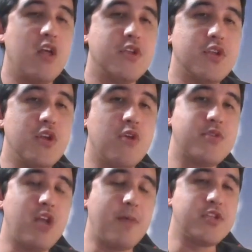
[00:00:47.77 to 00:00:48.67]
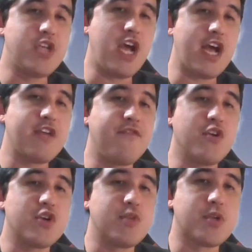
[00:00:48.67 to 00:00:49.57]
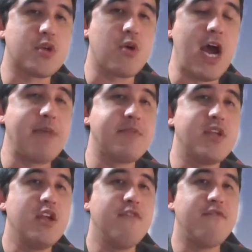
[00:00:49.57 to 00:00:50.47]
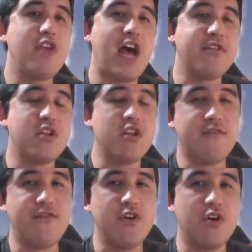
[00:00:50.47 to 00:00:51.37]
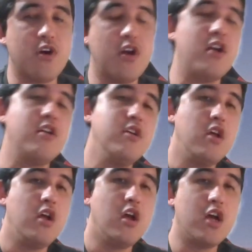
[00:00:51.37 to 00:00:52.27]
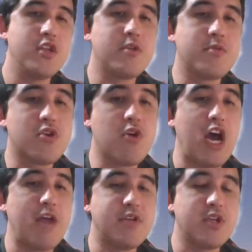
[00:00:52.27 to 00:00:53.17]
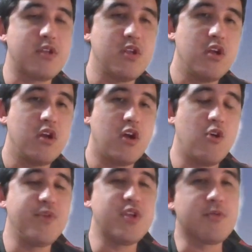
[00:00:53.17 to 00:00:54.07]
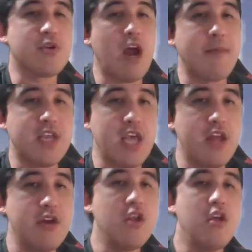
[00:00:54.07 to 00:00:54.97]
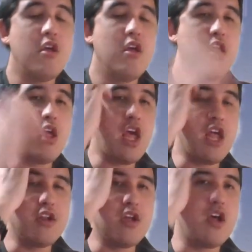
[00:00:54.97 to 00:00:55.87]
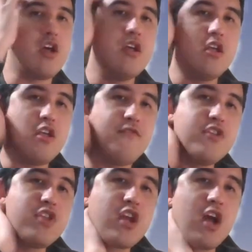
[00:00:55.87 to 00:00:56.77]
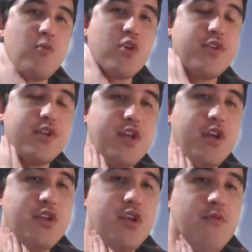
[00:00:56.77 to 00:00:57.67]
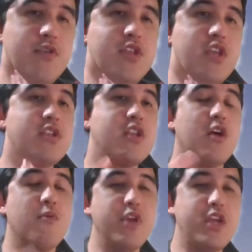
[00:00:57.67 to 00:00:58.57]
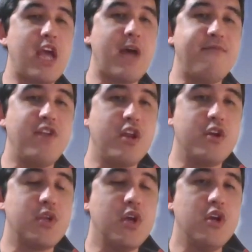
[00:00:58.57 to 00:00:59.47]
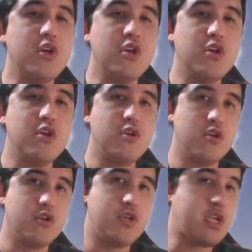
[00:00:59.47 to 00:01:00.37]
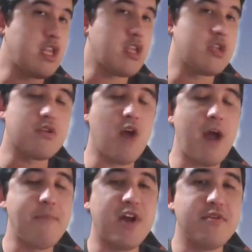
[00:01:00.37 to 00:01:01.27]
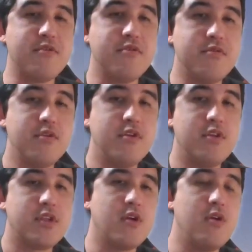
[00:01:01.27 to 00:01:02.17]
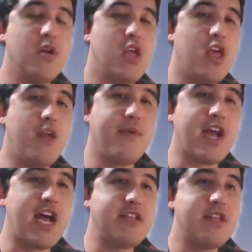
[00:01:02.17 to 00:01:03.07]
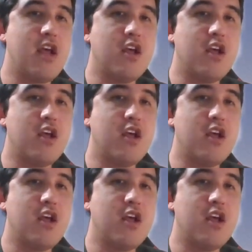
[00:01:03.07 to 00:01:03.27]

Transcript: so double check if you're subscribed. If you haven't, if you're uh, unsubscribed, just I hope you subscribe again. And uh, if you think I'm worth listening to with these uh, recap videos, just hit the subscribe button. So, anyway, guys,